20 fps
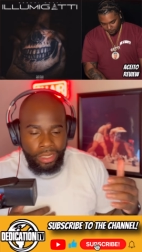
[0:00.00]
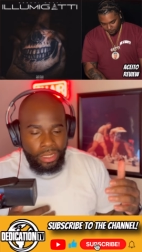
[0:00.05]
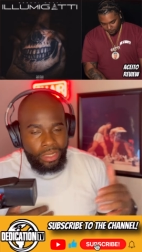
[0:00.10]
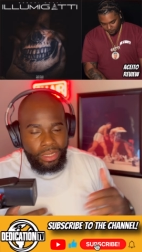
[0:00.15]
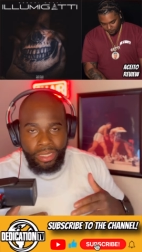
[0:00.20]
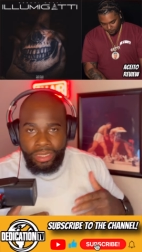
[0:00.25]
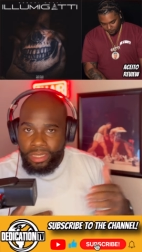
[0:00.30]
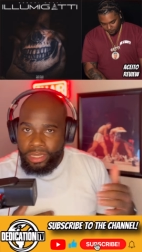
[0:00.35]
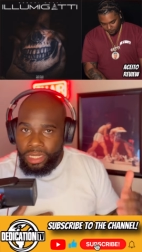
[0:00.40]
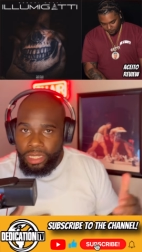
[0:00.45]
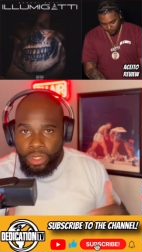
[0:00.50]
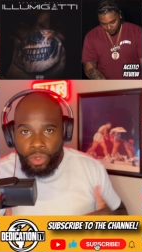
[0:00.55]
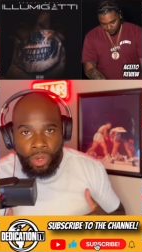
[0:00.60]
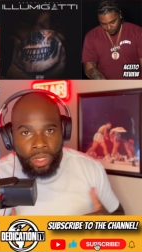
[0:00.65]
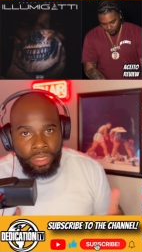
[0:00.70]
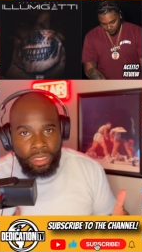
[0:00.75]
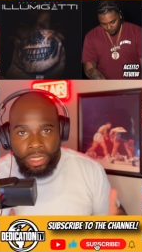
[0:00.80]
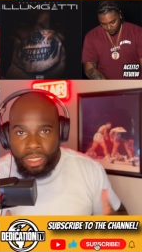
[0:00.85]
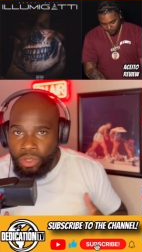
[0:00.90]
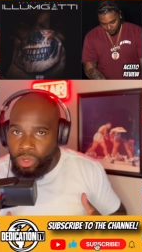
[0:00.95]
the
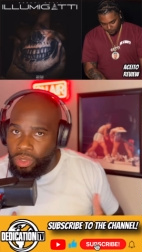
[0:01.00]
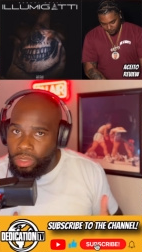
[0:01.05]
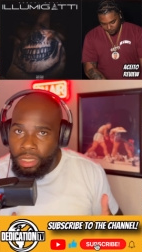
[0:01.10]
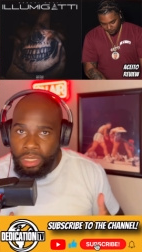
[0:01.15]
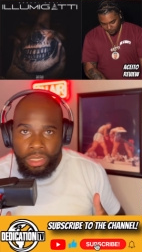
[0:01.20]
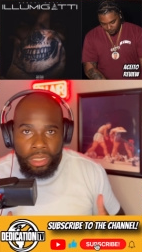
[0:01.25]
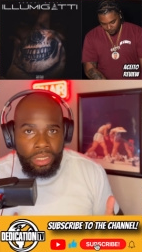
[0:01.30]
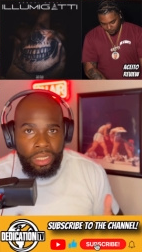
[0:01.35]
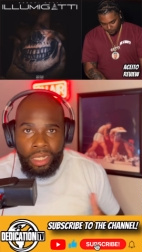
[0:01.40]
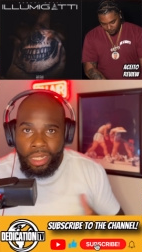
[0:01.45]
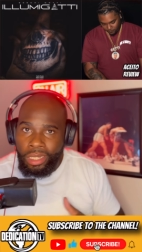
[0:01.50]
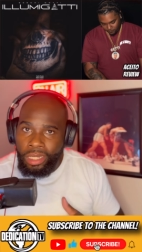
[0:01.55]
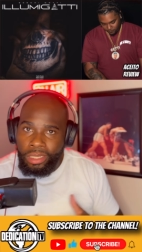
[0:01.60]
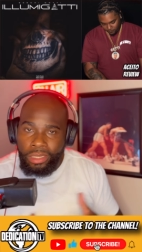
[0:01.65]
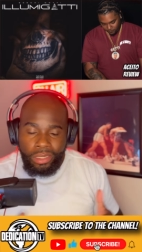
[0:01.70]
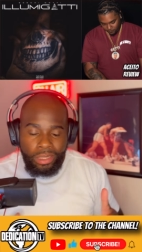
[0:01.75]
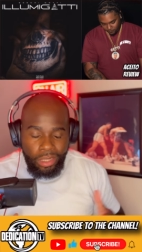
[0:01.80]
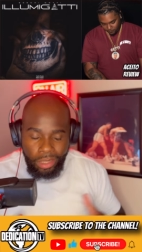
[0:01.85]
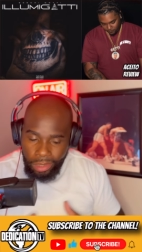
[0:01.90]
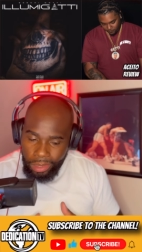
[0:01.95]
sequencing on this shit
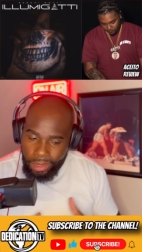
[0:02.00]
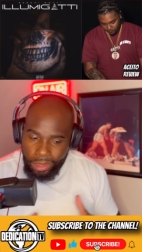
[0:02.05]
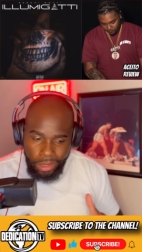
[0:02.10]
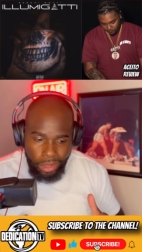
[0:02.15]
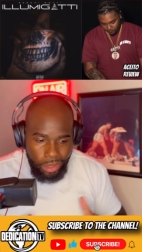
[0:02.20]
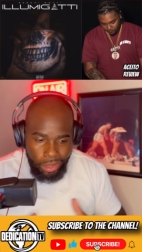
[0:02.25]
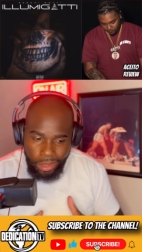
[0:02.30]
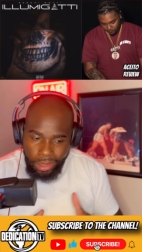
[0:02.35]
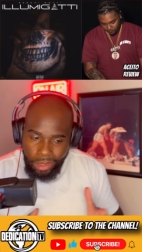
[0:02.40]
is just...